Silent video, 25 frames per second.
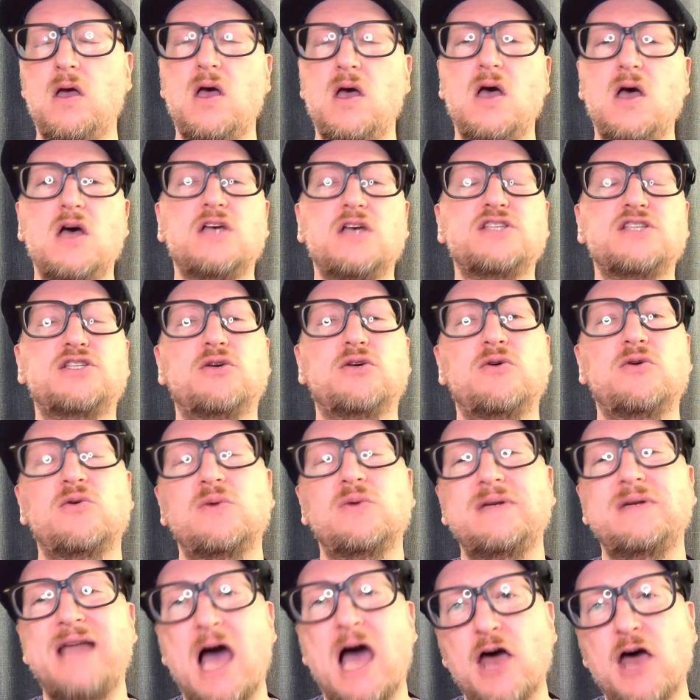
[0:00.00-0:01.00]
So
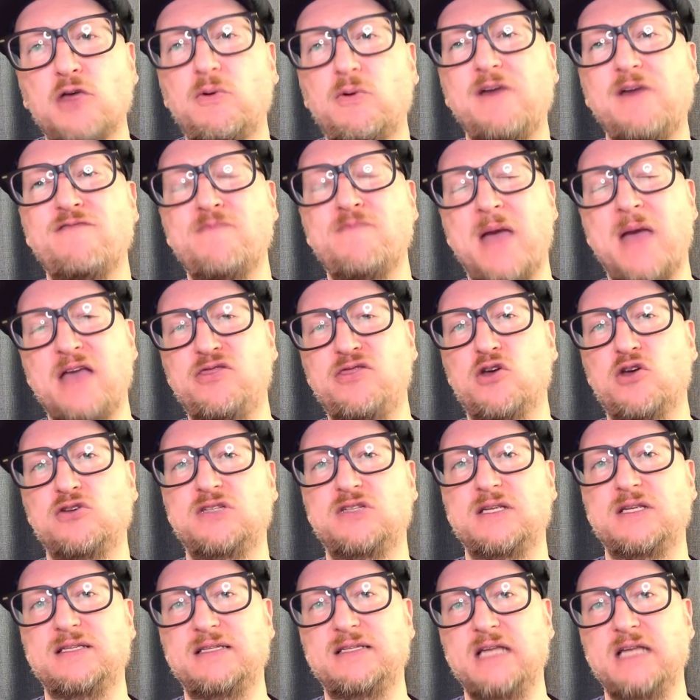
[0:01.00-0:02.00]
now that we've made those
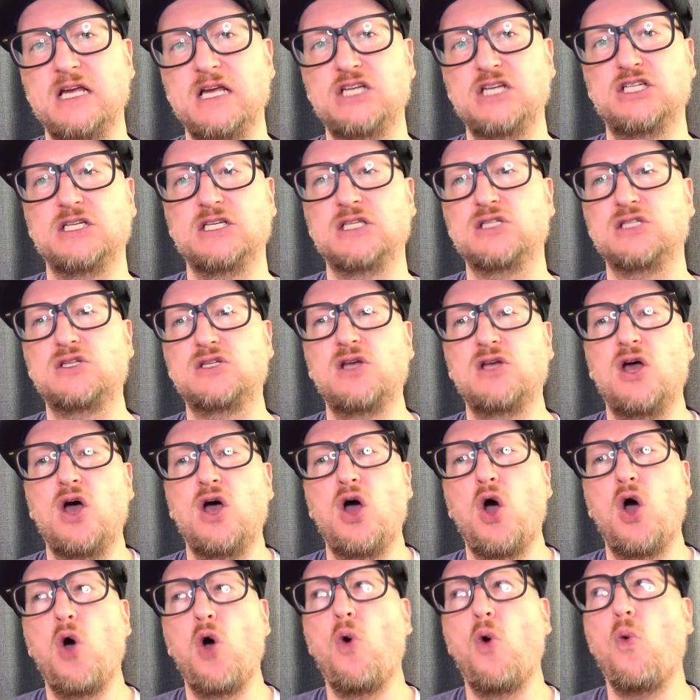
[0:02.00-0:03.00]
distinctions,
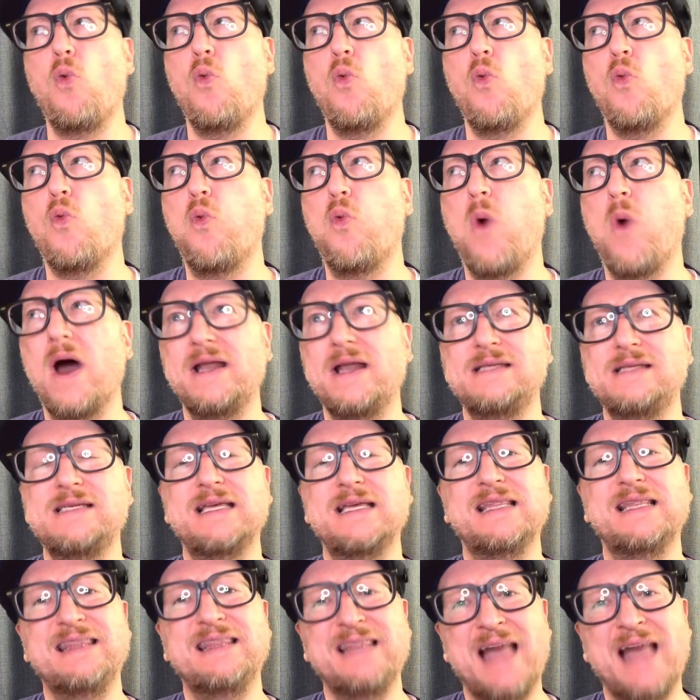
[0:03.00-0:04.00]
what is
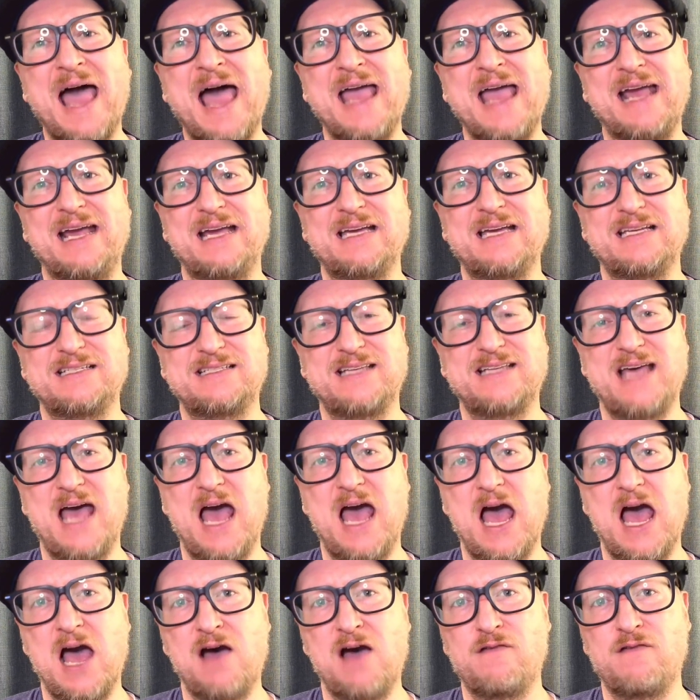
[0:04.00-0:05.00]
it like to
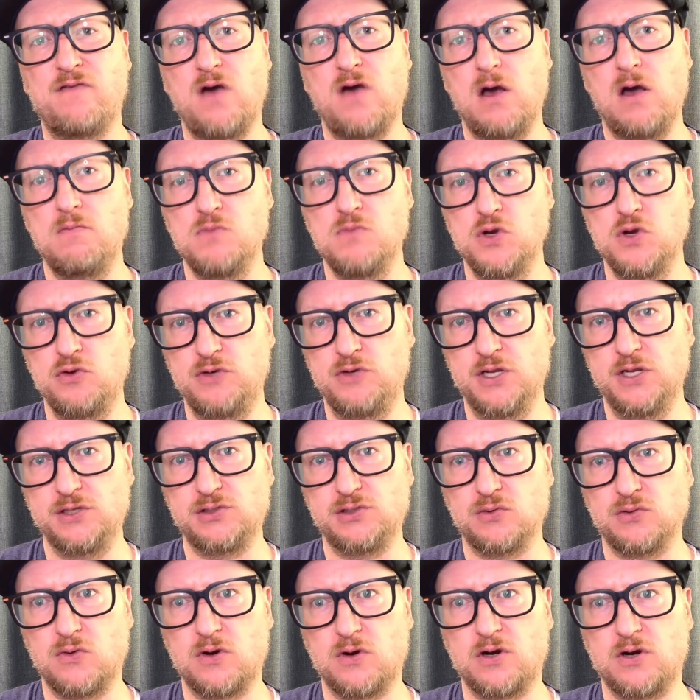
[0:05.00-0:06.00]
have a mood
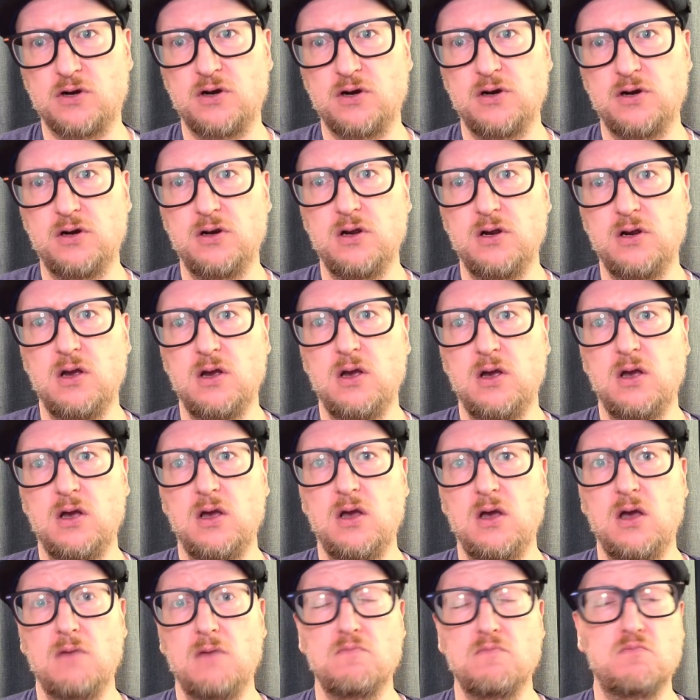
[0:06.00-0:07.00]
disorder?
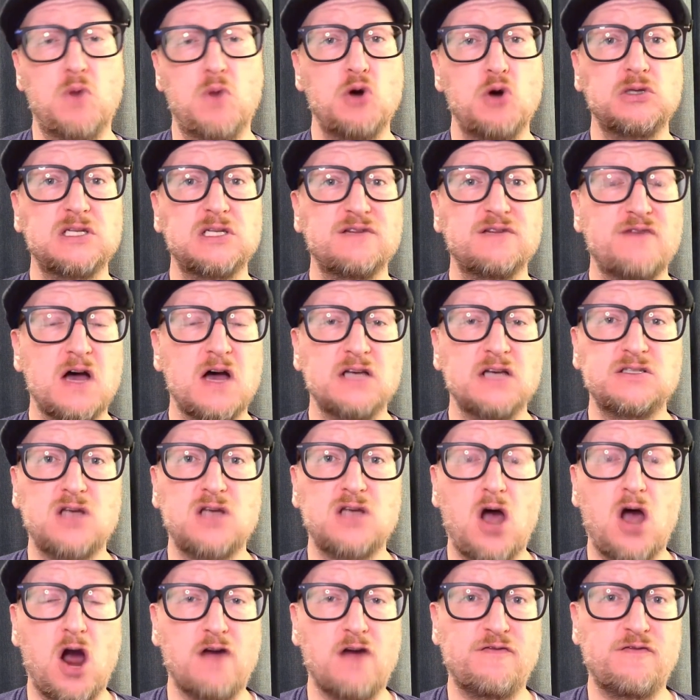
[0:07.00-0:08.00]
Most of us
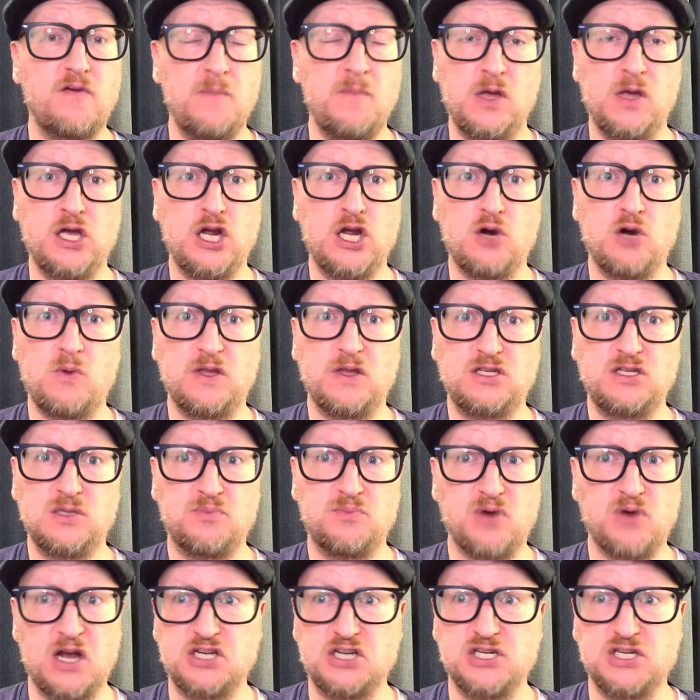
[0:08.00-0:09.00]
are familiar with
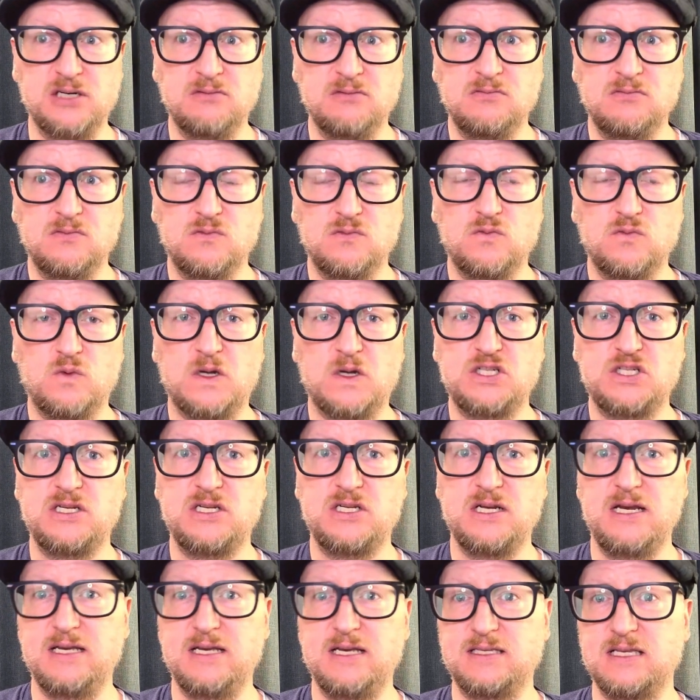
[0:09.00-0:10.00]
depression, which
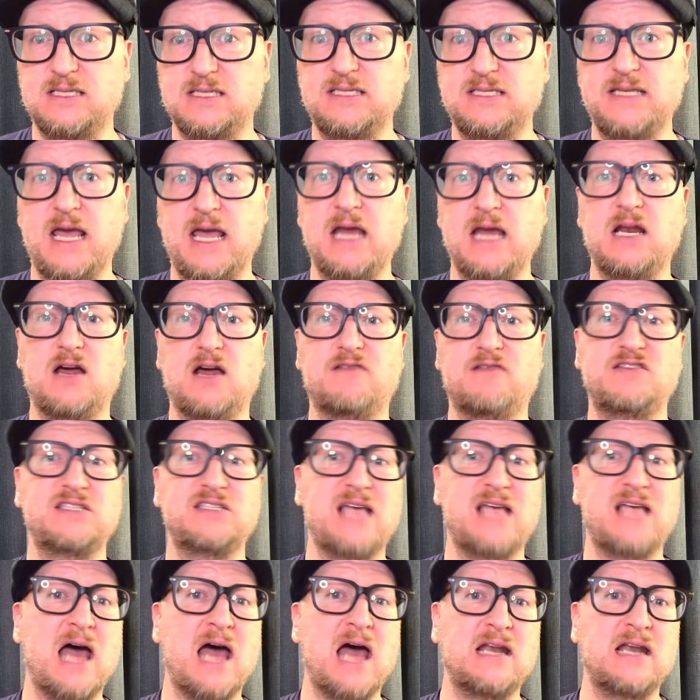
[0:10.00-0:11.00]
is a state of
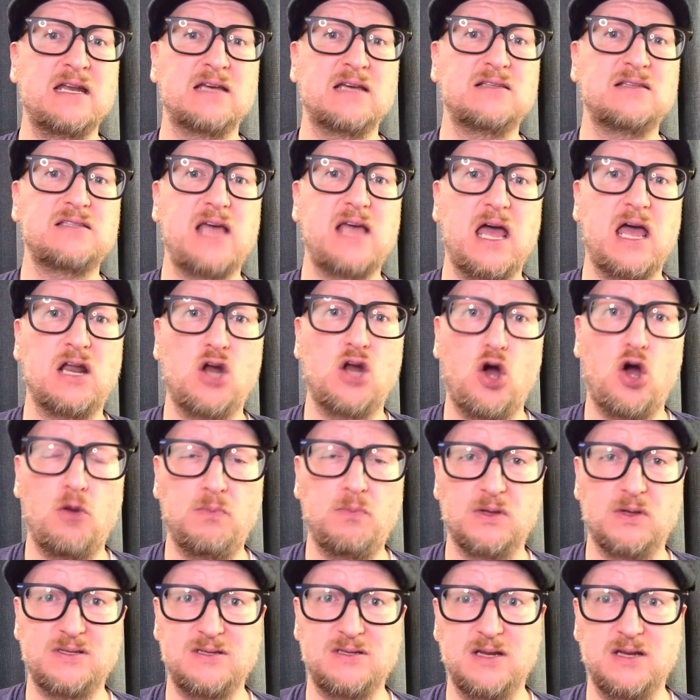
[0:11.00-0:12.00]
sadness and
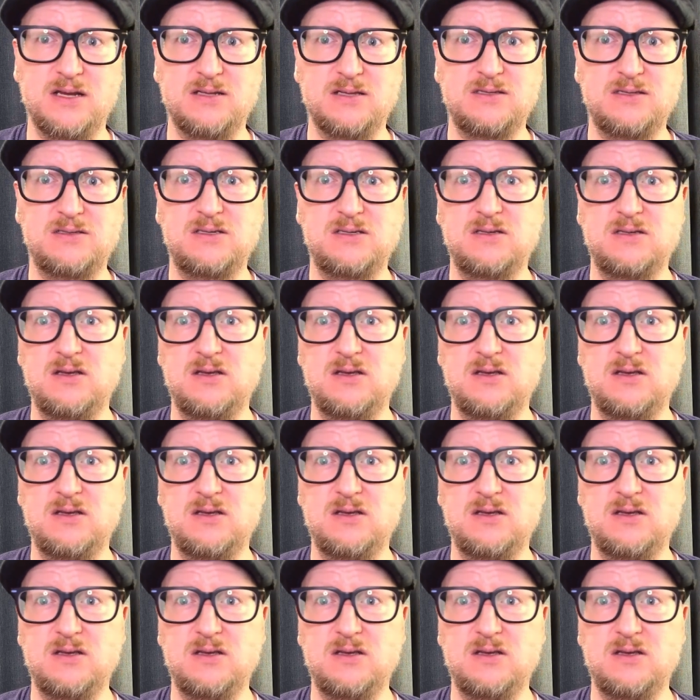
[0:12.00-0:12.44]
hopelessness.